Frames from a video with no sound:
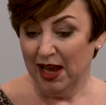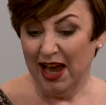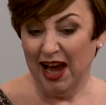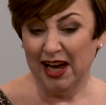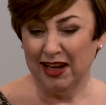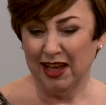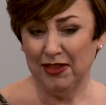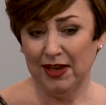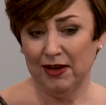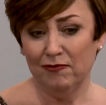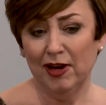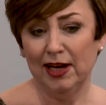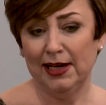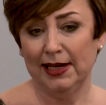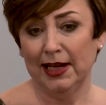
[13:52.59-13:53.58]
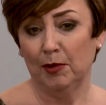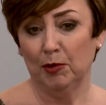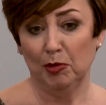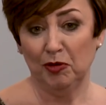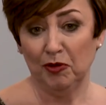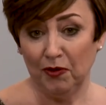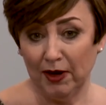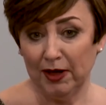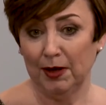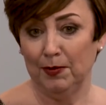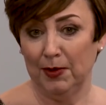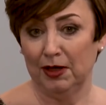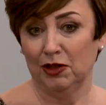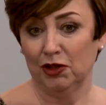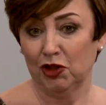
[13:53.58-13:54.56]
And I think really now my prophetic
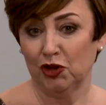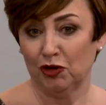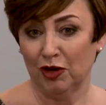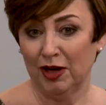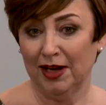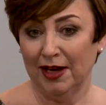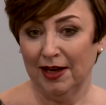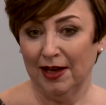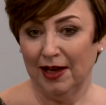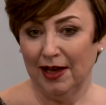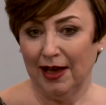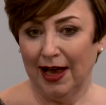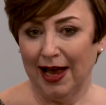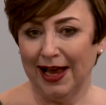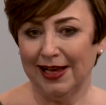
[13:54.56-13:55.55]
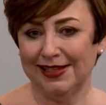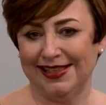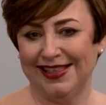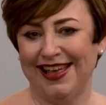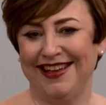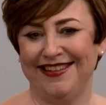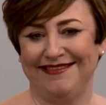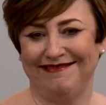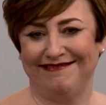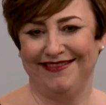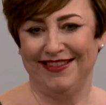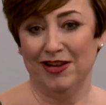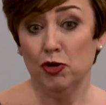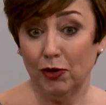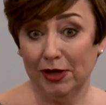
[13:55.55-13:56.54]
ministry has that
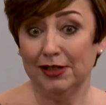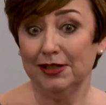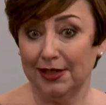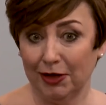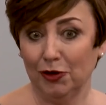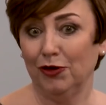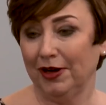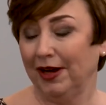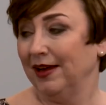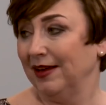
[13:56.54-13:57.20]
anointing on it.